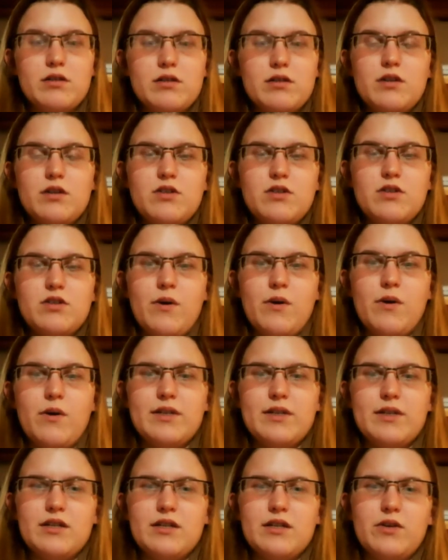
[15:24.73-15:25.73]
So it's
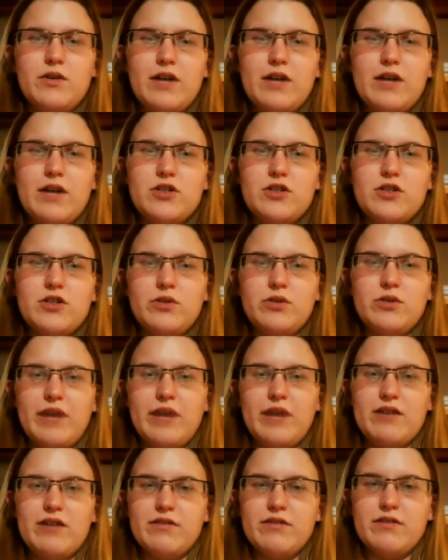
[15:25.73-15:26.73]
like you get 2 layers
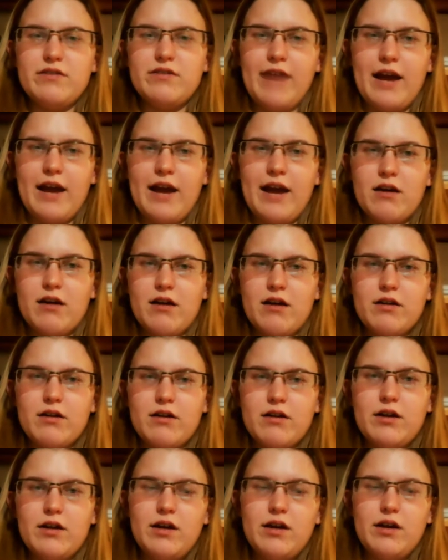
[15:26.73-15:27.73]
of care,
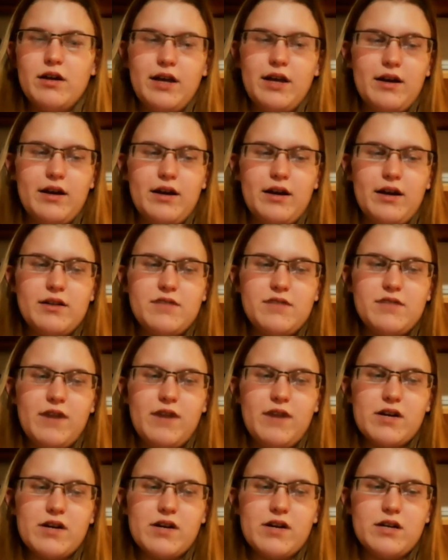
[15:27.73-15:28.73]
and it's
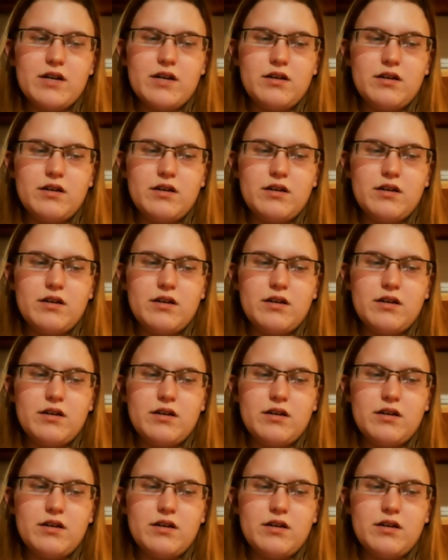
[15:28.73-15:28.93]
very,